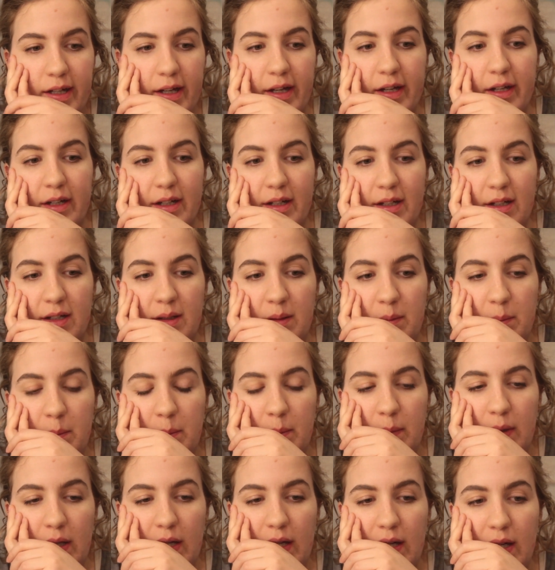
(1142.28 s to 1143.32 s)

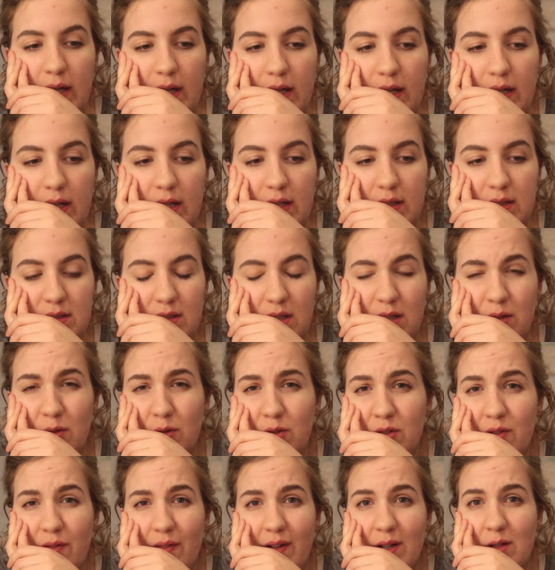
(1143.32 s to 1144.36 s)
And I
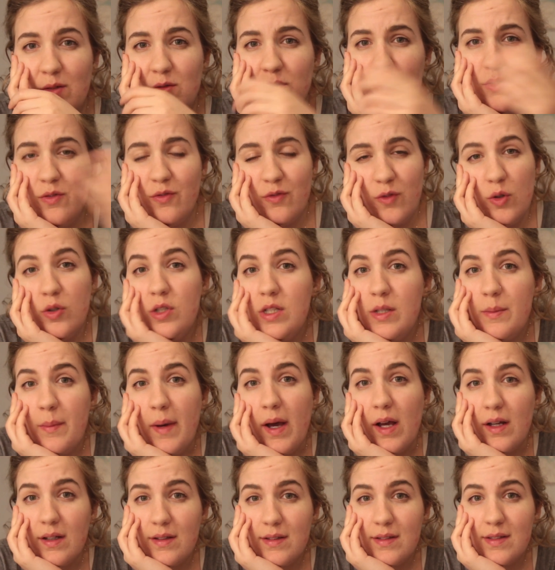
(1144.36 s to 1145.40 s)
also found
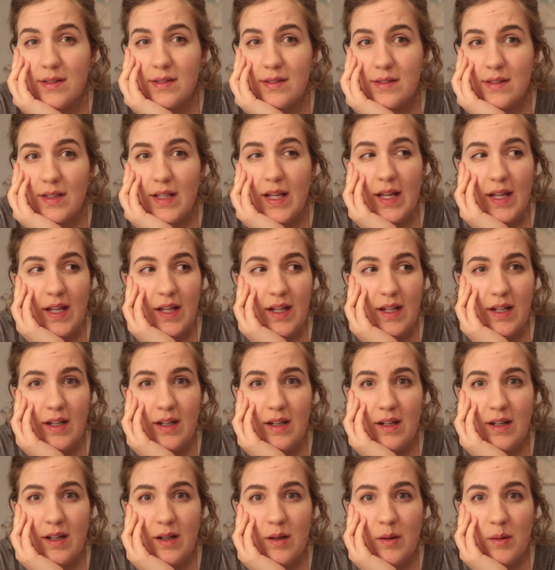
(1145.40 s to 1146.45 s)
$40
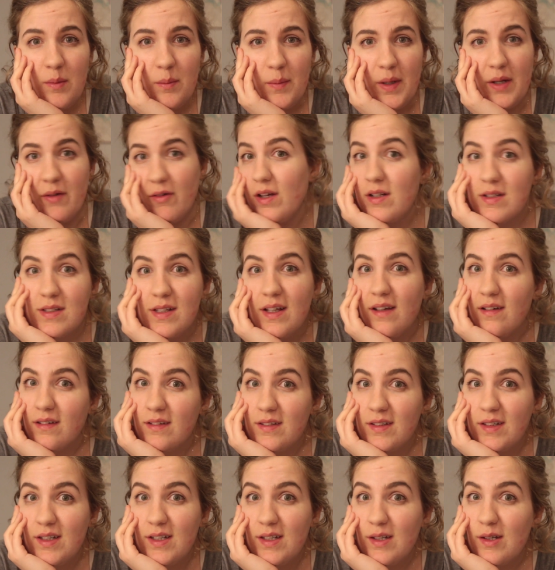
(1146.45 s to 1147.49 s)
in my rucksack
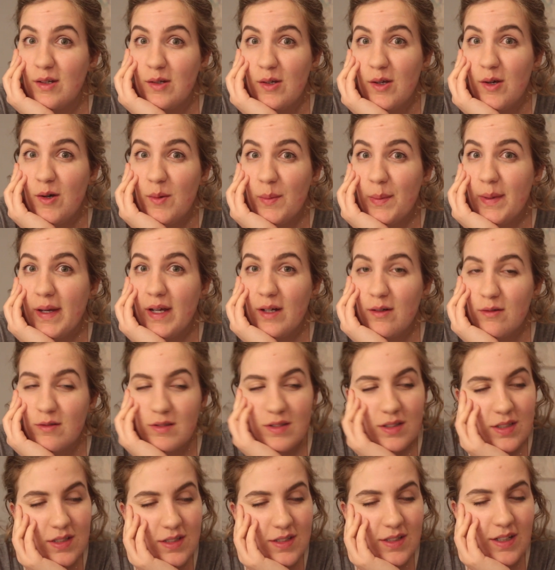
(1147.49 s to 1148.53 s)
that I didn't know
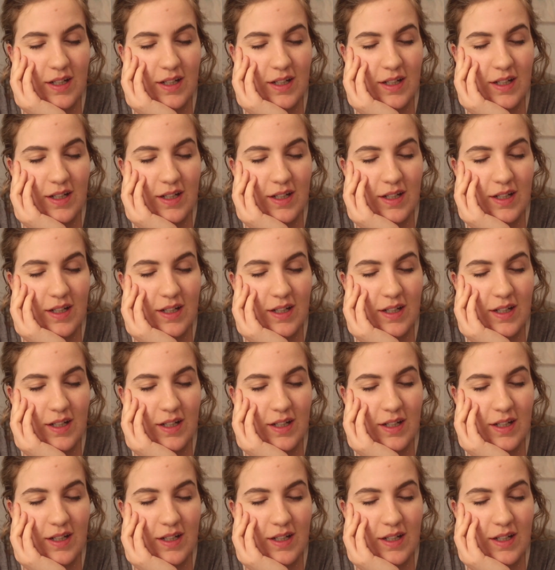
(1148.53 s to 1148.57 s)
about,